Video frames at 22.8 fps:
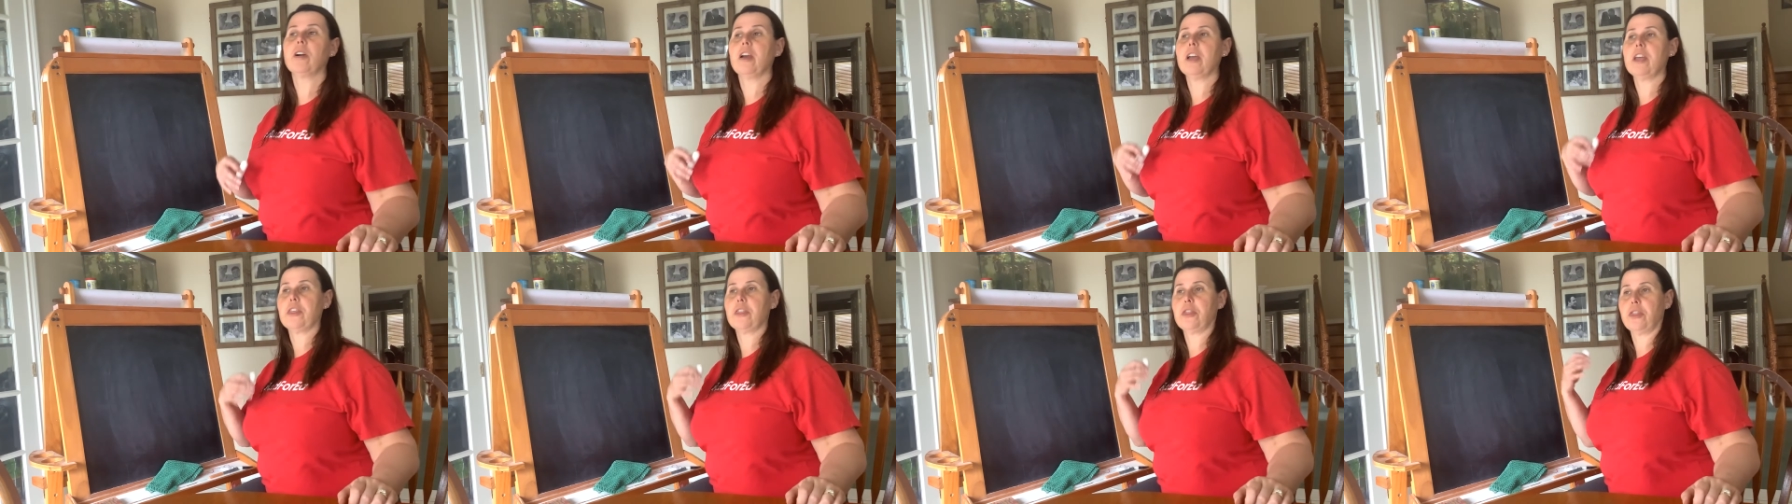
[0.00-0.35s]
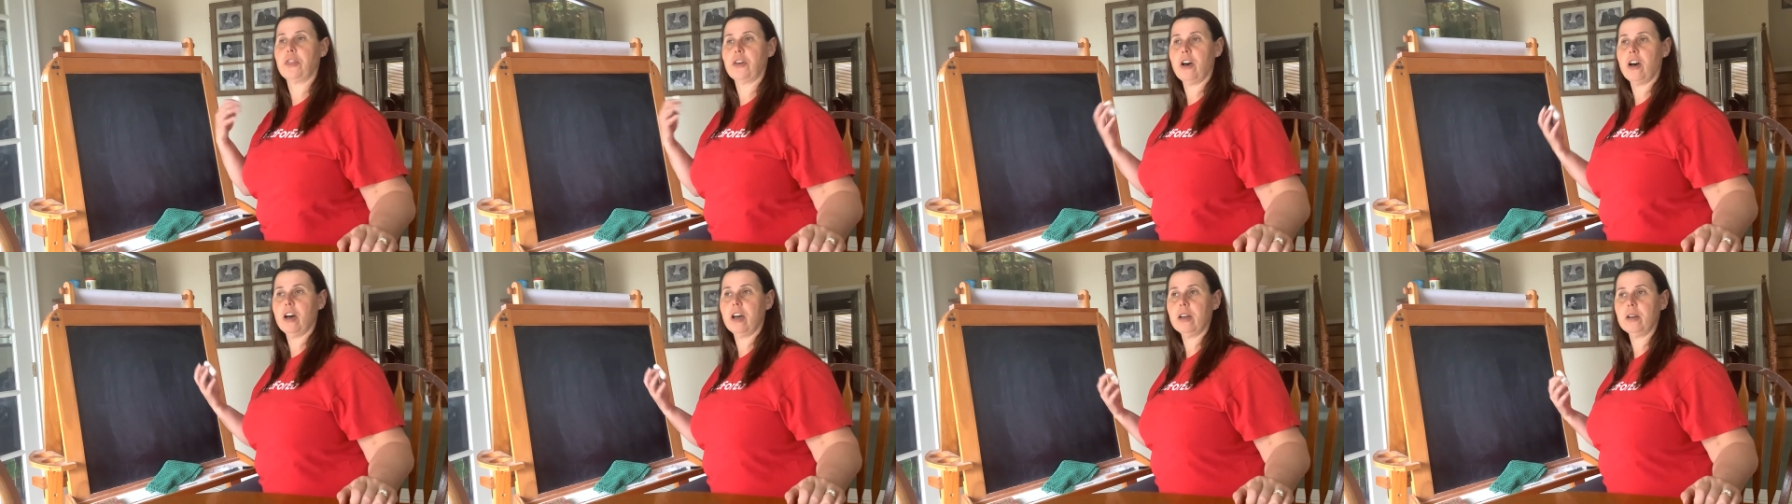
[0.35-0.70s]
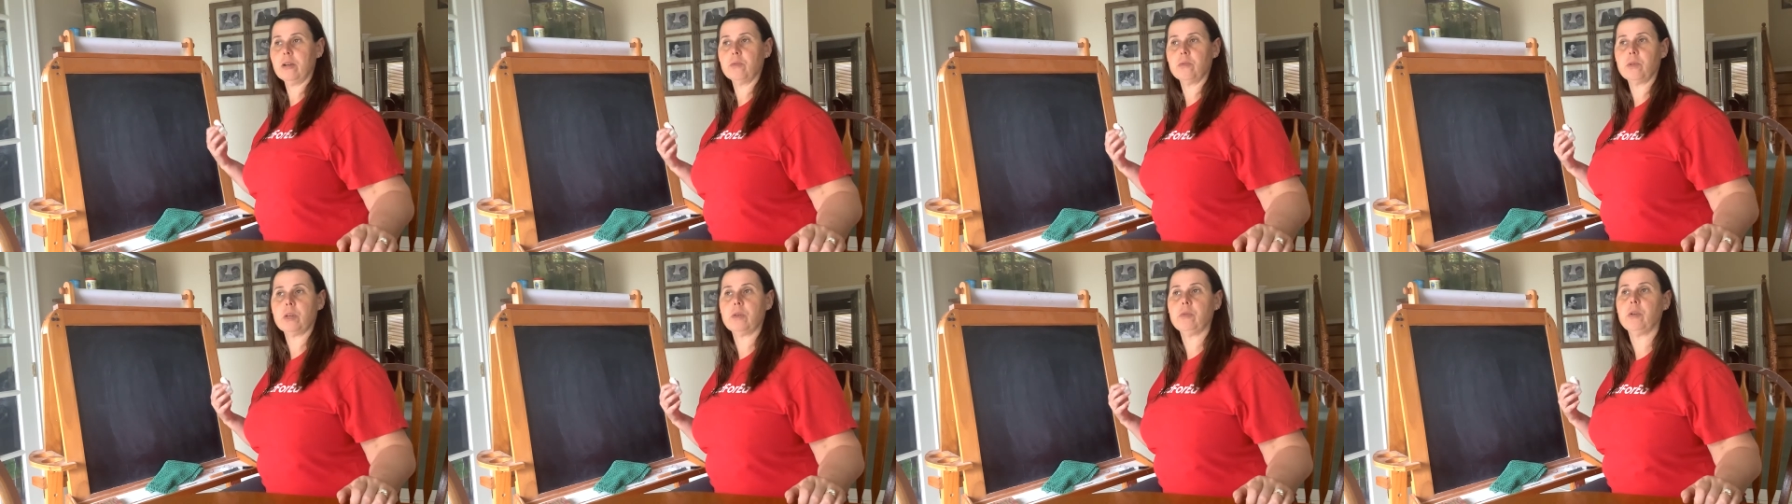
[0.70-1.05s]
I
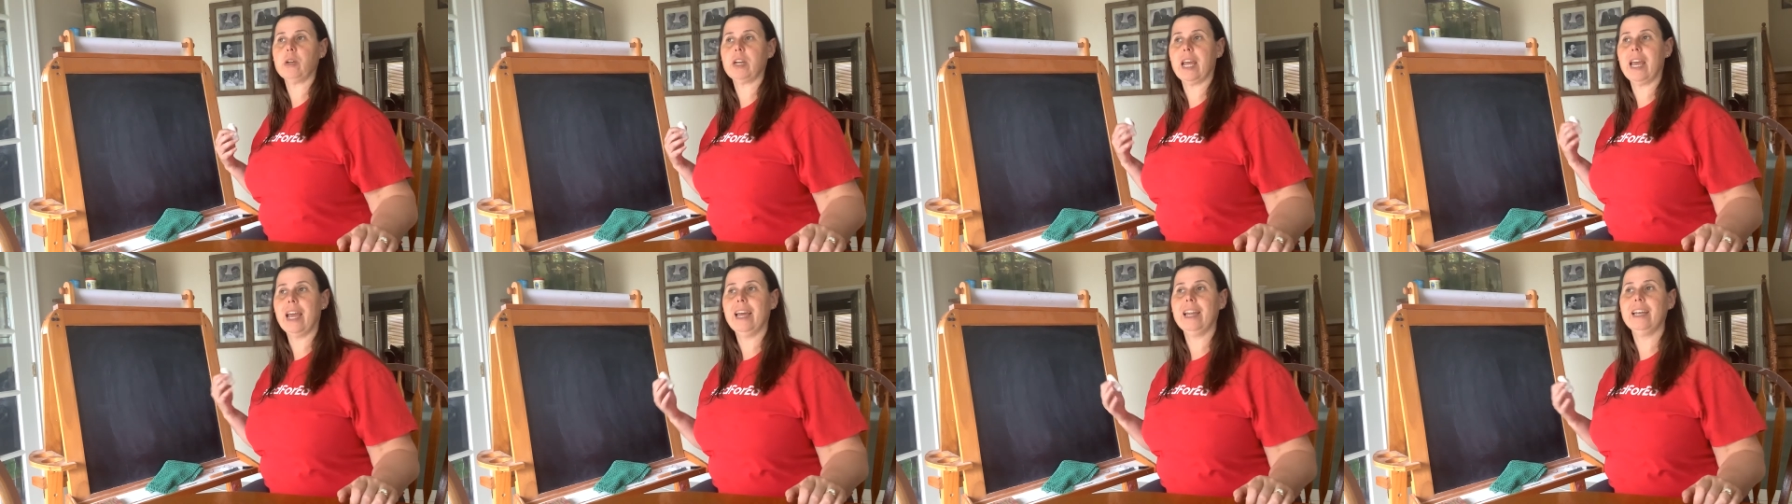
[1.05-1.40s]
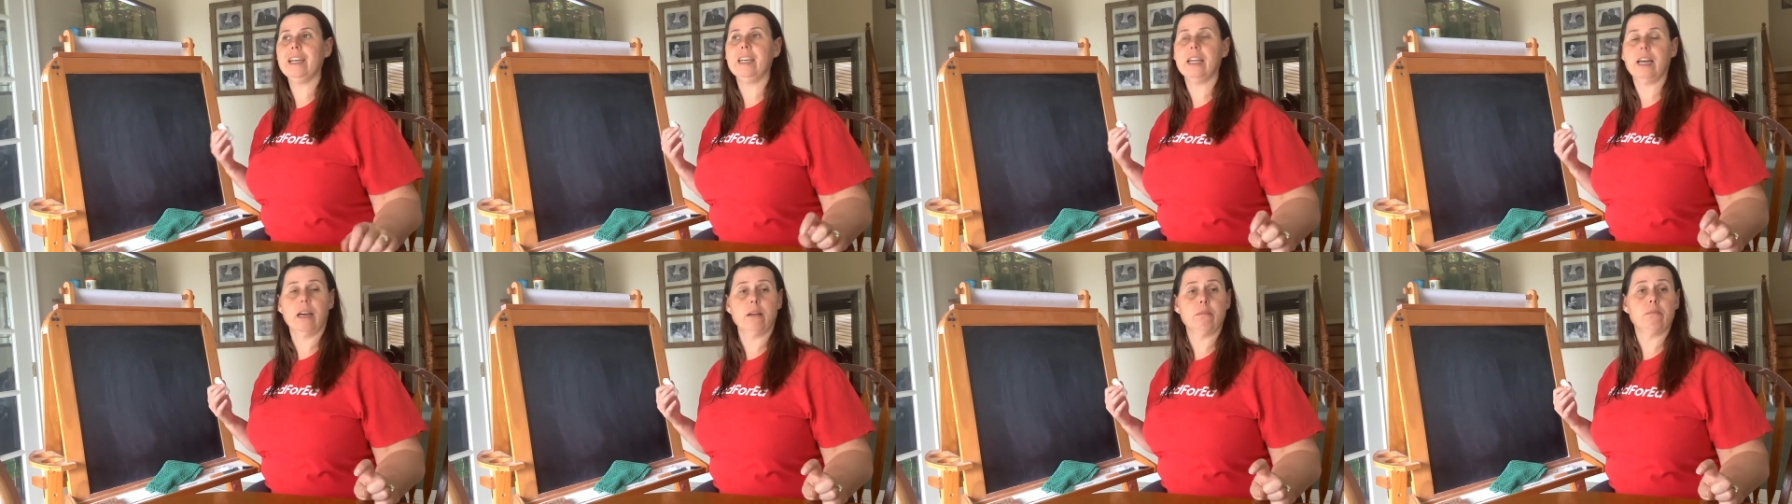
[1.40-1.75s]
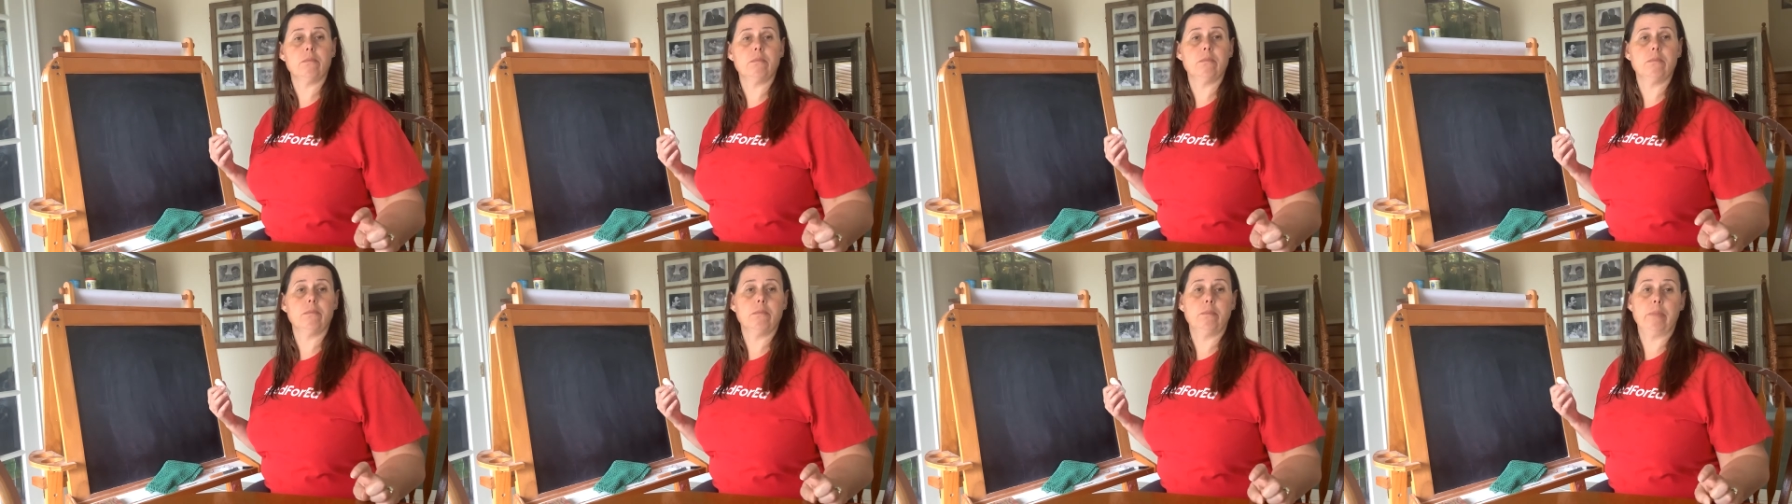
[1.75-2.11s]
thought we would end up